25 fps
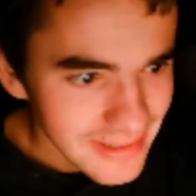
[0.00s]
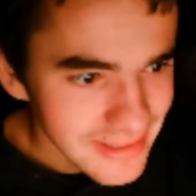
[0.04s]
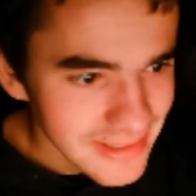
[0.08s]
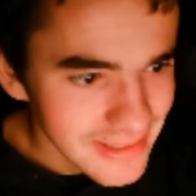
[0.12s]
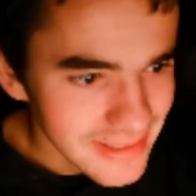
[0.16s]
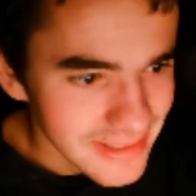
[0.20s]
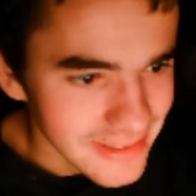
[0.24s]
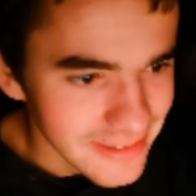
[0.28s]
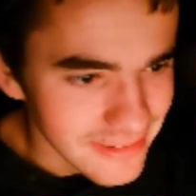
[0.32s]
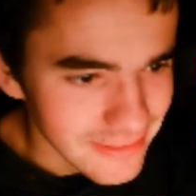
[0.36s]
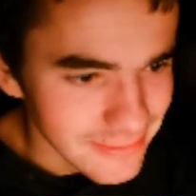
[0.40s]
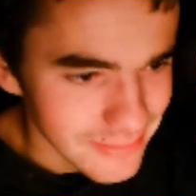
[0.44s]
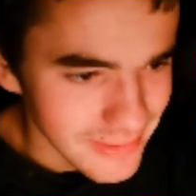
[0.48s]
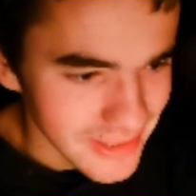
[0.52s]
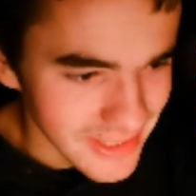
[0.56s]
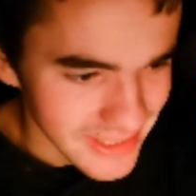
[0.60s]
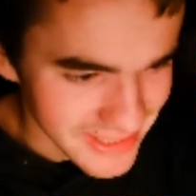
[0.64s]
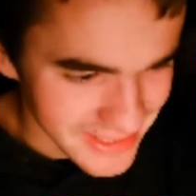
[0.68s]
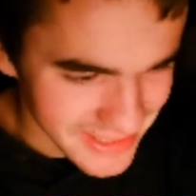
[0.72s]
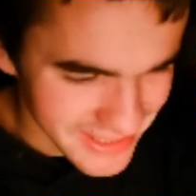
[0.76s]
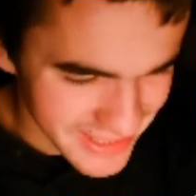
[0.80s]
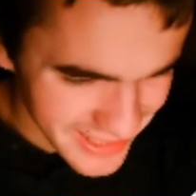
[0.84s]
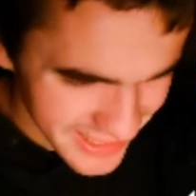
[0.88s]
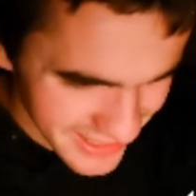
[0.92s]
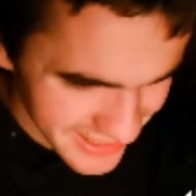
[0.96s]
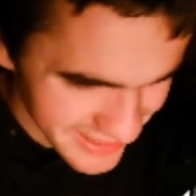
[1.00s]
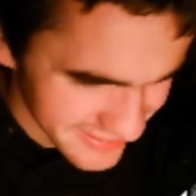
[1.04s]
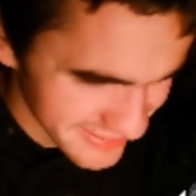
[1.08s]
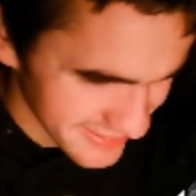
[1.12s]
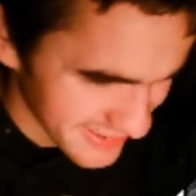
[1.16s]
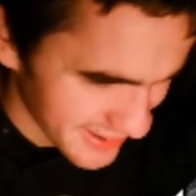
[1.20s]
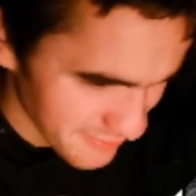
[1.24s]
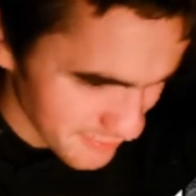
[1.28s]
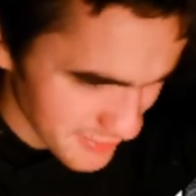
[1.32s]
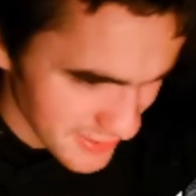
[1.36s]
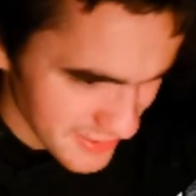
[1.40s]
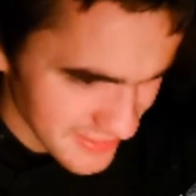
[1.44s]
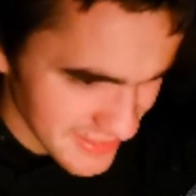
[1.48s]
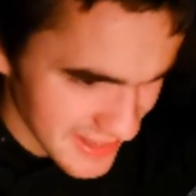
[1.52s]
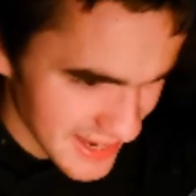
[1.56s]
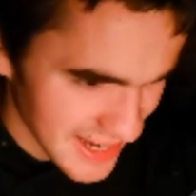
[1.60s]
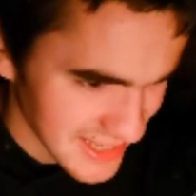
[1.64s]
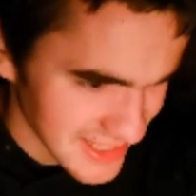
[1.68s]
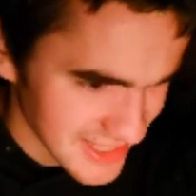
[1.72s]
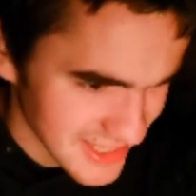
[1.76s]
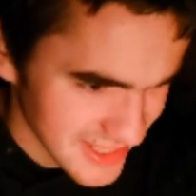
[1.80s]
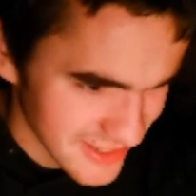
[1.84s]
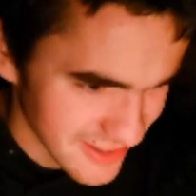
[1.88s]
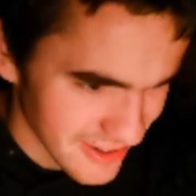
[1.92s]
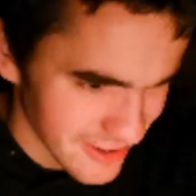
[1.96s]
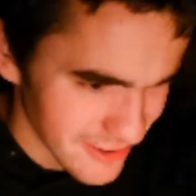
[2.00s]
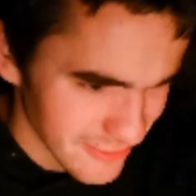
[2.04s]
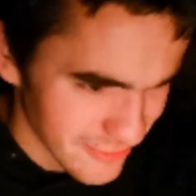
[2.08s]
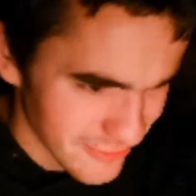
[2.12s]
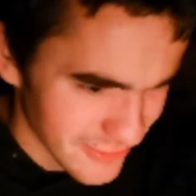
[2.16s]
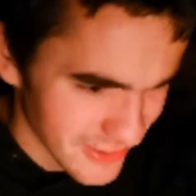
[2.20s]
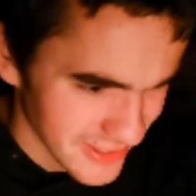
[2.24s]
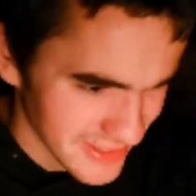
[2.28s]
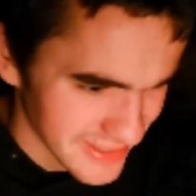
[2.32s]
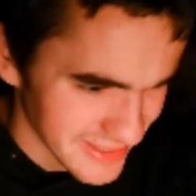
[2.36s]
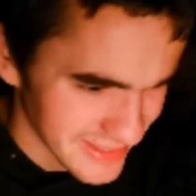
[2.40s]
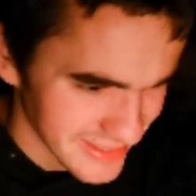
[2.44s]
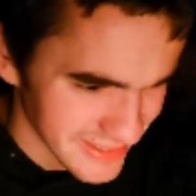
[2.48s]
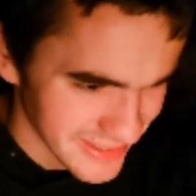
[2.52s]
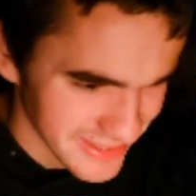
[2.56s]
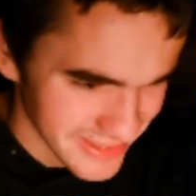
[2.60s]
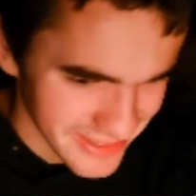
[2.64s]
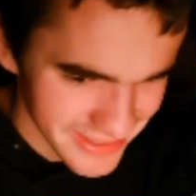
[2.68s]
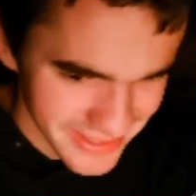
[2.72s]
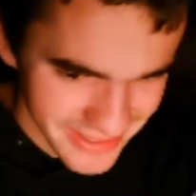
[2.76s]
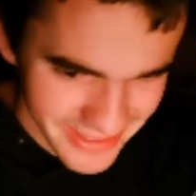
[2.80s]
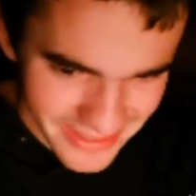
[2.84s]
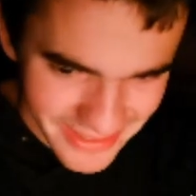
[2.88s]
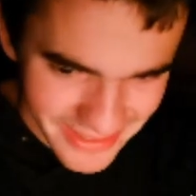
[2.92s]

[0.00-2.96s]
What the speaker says: Oh my god, I mean, that is so fucking good.